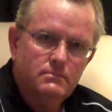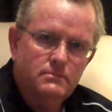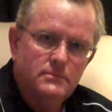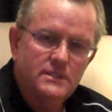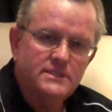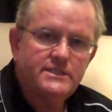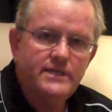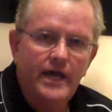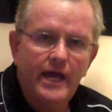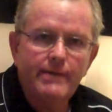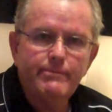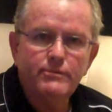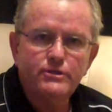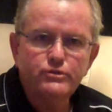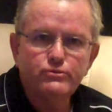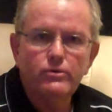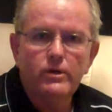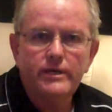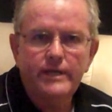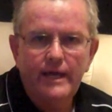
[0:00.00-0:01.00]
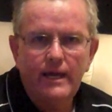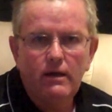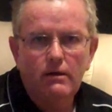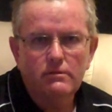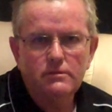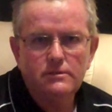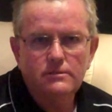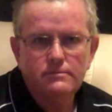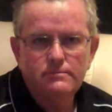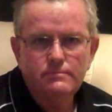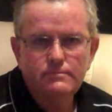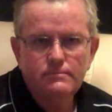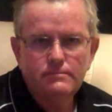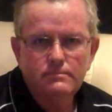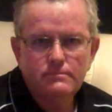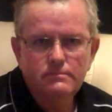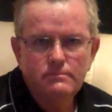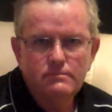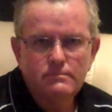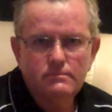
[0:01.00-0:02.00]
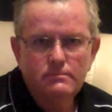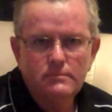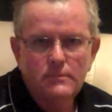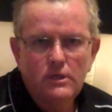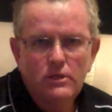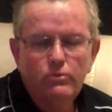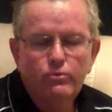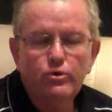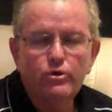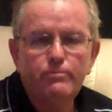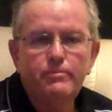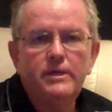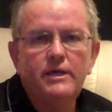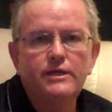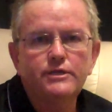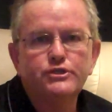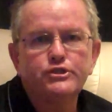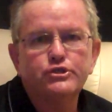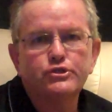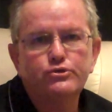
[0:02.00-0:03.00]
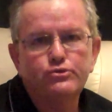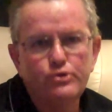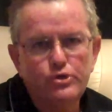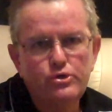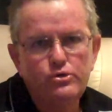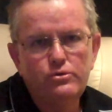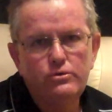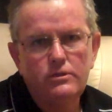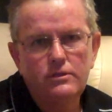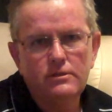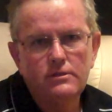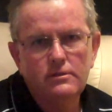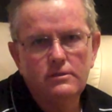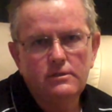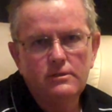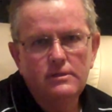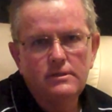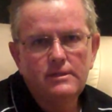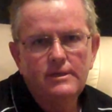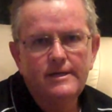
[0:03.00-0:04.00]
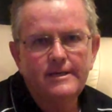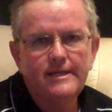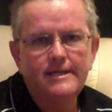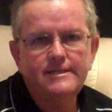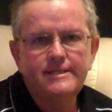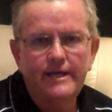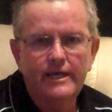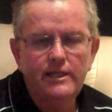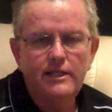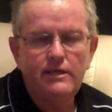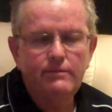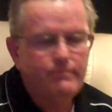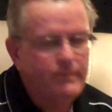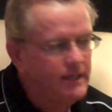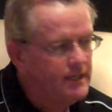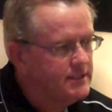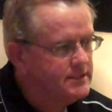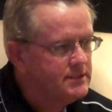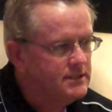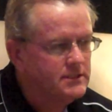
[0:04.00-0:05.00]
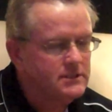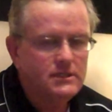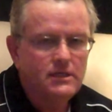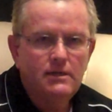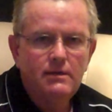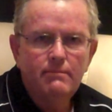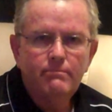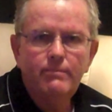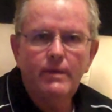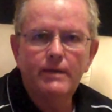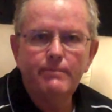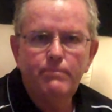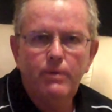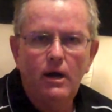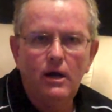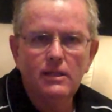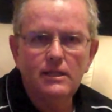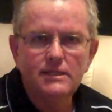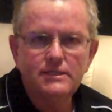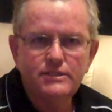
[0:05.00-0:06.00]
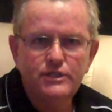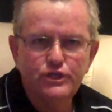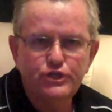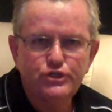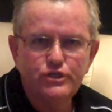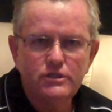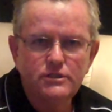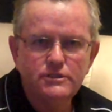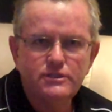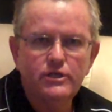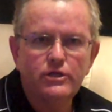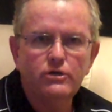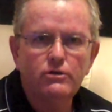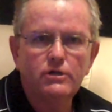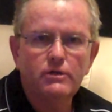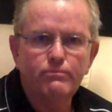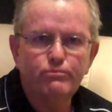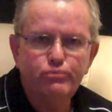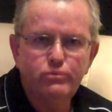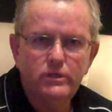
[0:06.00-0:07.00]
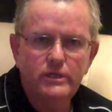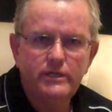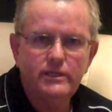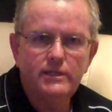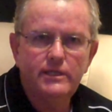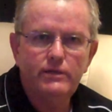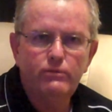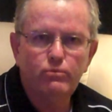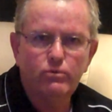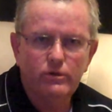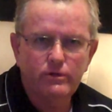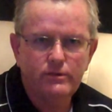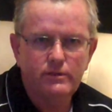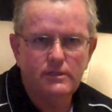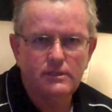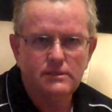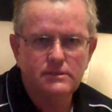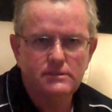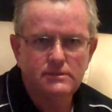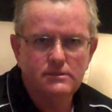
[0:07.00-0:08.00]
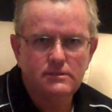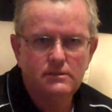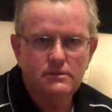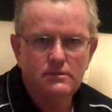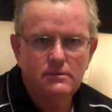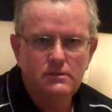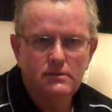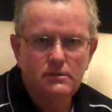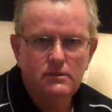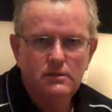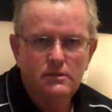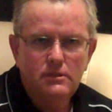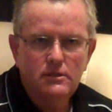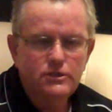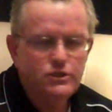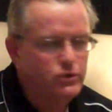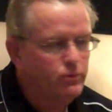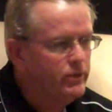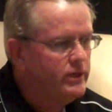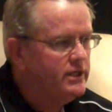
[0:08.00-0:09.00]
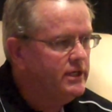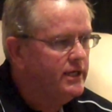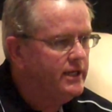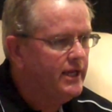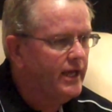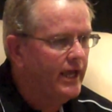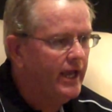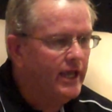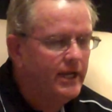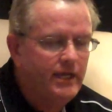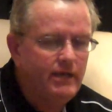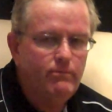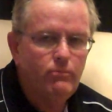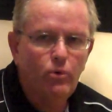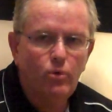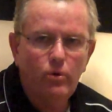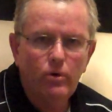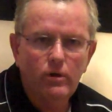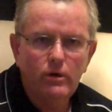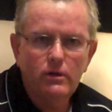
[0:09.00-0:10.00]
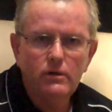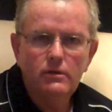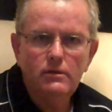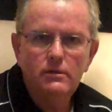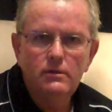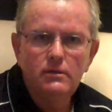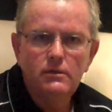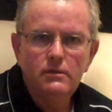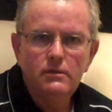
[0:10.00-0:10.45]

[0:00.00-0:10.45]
the time has run out. We're being screwed on a daily basis by politicians that are completely worthless. Do we need any more